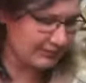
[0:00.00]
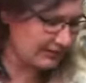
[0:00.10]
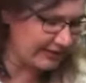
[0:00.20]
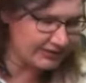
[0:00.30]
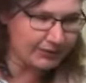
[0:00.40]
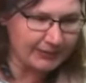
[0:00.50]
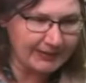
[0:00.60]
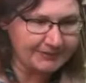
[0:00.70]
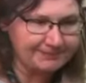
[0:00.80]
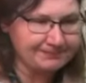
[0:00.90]
That's
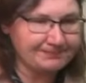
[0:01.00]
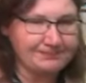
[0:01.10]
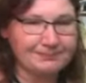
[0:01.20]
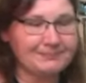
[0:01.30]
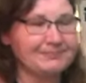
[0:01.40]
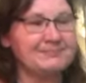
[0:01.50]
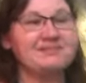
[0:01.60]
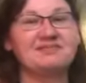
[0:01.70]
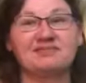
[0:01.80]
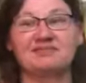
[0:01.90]
okay.
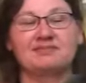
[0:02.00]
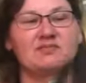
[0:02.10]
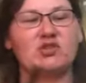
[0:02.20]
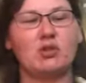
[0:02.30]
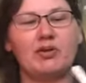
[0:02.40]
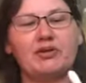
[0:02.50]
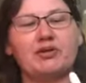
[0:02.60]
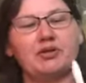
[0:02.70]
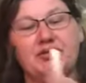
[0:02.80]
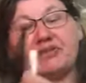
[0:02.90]
So whether
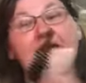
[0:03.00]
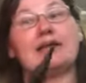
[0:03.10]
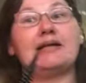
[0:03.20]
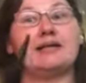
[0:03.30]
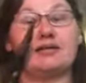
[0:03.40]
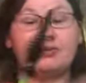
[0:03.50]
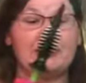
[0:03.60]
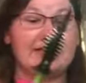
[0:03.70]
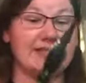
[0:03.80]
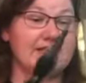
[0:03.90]
you're using a
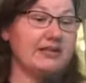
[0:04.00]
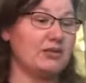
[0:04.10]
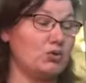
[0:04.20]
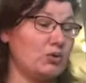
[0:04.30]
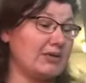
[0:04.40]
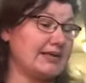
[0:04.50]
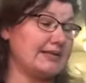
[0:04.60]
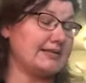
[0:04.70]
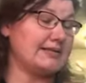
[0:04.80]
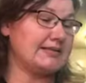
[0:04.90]
360 or a